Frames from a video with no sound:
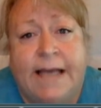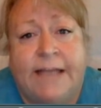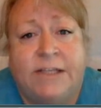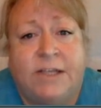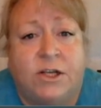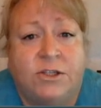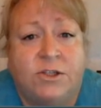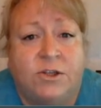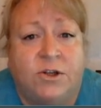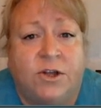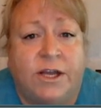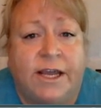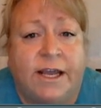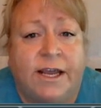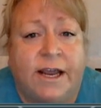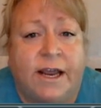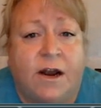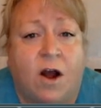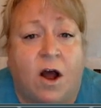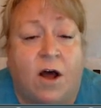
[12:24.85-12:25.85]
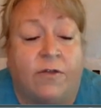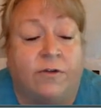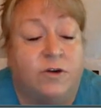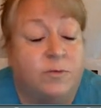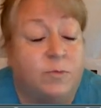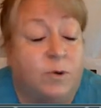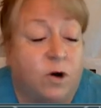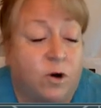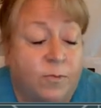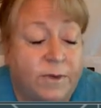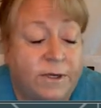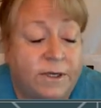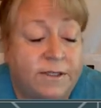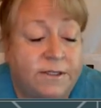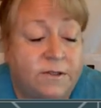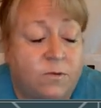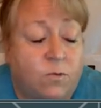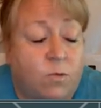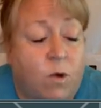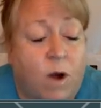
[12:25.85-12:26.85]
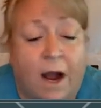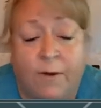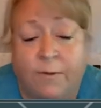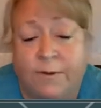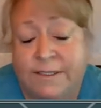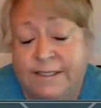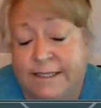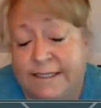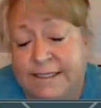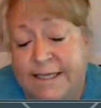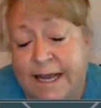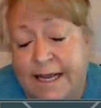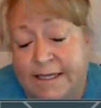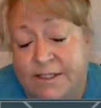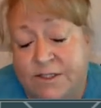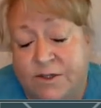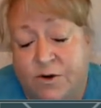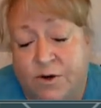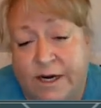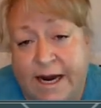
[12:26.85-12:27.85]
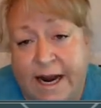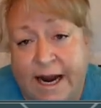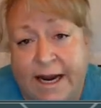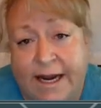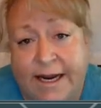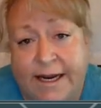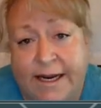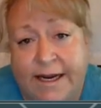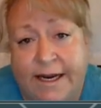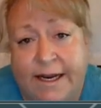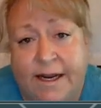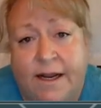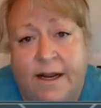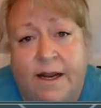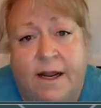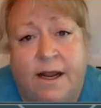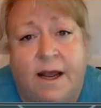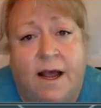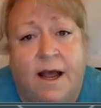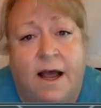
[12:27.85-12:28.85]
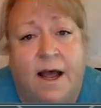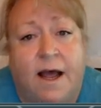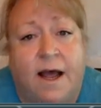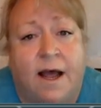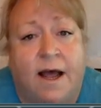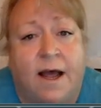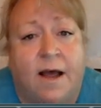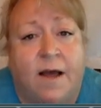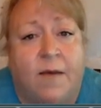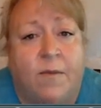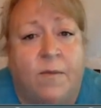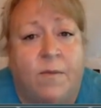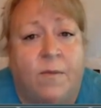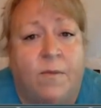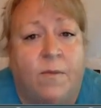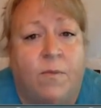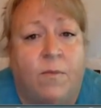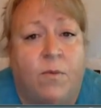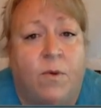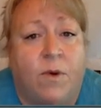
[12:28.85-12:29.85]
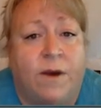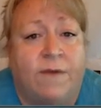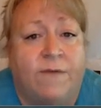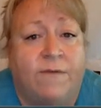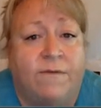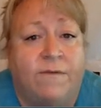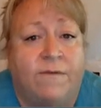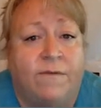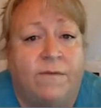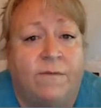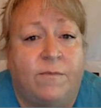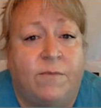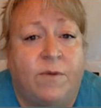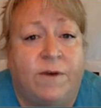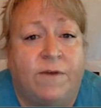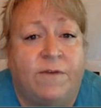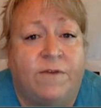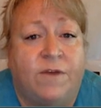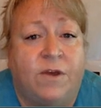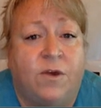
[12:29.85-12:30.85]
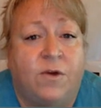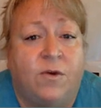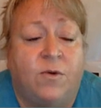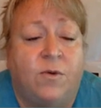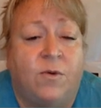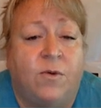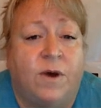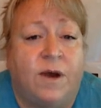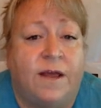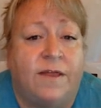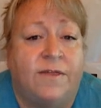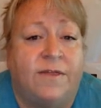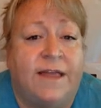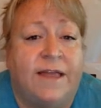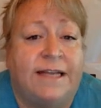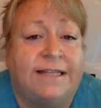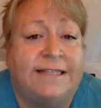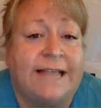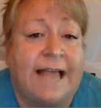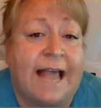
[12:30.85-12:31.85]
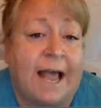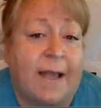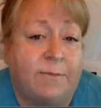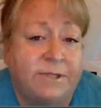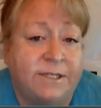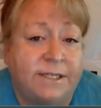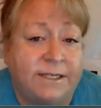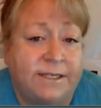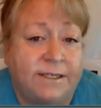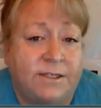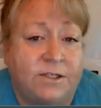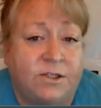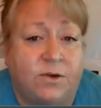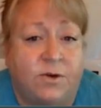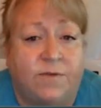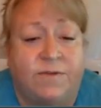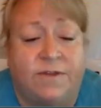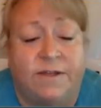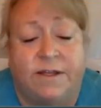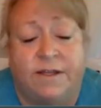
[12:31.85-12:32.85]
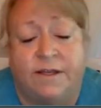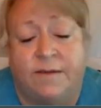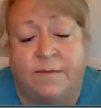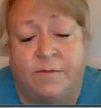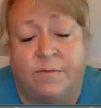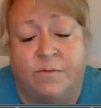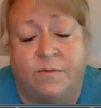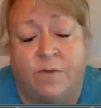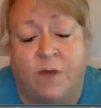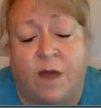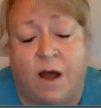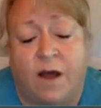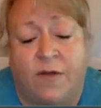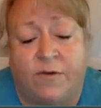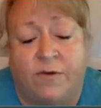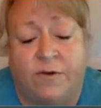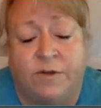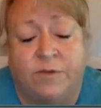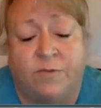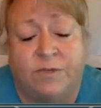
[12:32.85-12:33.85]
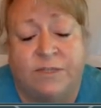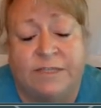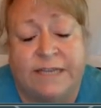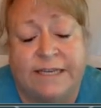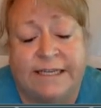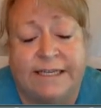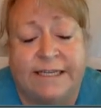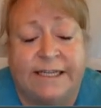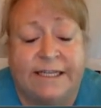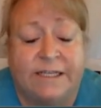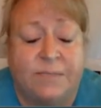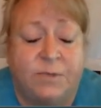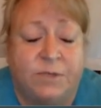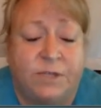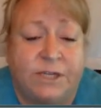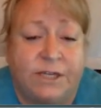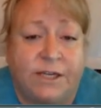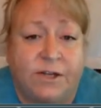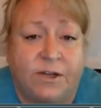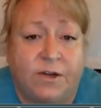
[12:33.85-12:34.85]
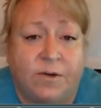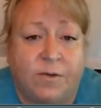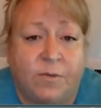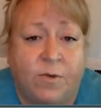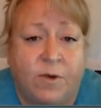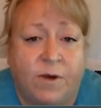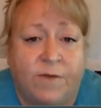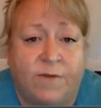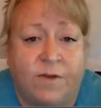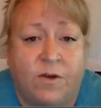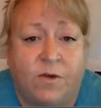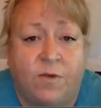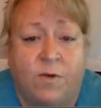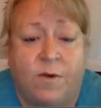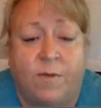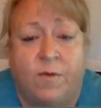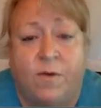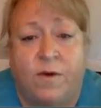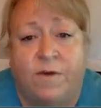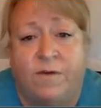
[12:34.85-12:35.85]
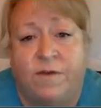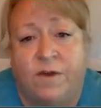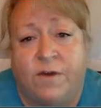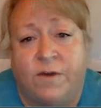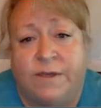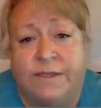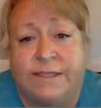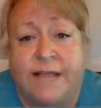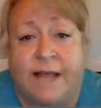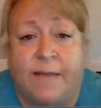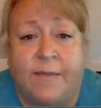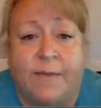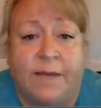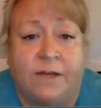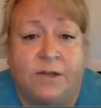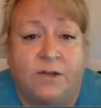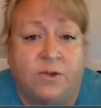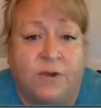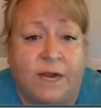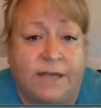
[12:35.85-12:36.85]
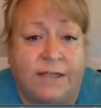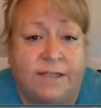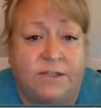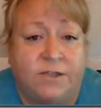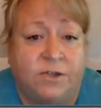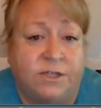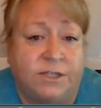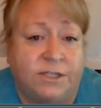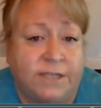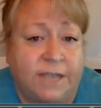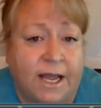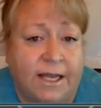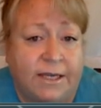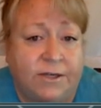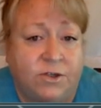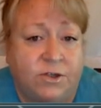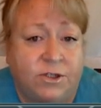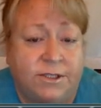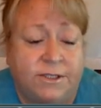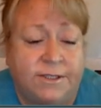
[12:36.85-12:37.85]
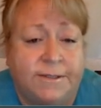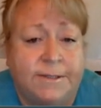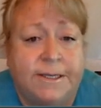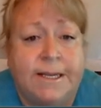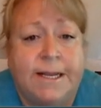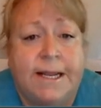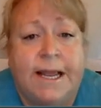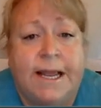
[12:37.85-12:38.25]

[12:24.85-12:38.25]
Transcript: And it's also looking at author's purpose. Why was the text created? Um, point of point of view that is absent. So if the author is presenting this particular point of view, what point of view is not being addressed or discussed,